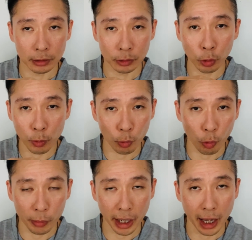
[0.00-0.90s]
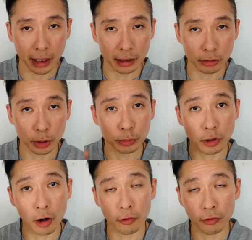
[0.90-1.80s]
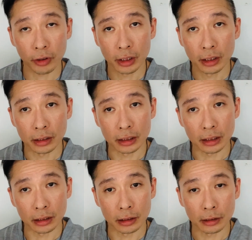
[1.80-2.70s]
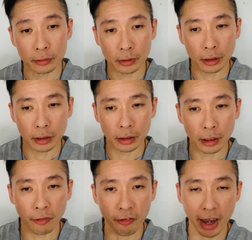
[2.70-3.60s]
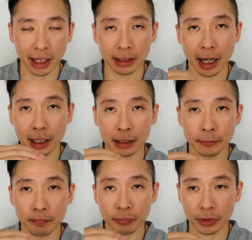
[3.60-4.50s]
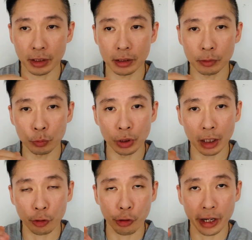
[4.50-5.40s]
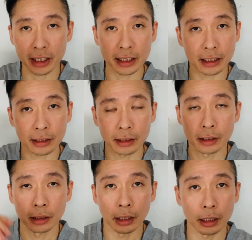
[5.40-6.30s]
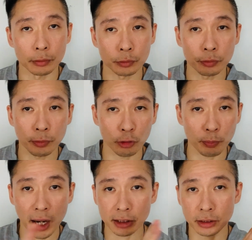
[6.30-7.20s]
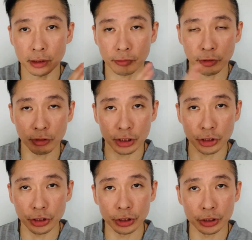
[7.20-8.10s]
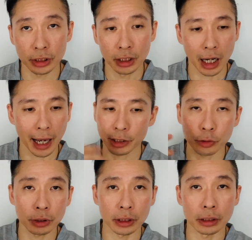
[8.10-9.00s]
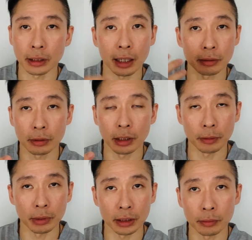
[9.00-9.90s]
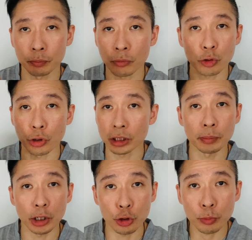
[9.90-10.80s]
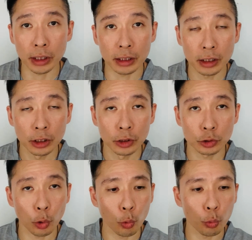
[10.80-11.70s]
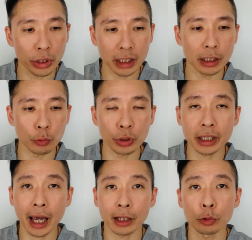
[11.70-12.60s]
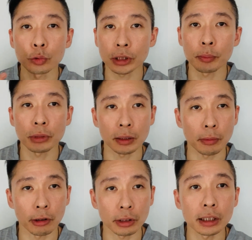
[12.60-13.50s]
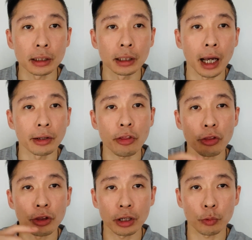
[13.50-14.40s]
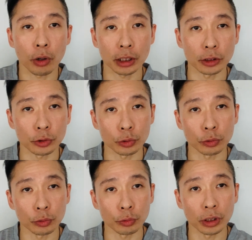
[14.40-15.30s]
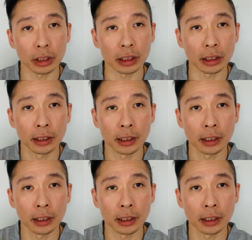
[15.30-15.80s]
global warming, and in terms of the effect that we are creating for the past 50 years are actually done created by human. So we can do something about it. And then the third one is to really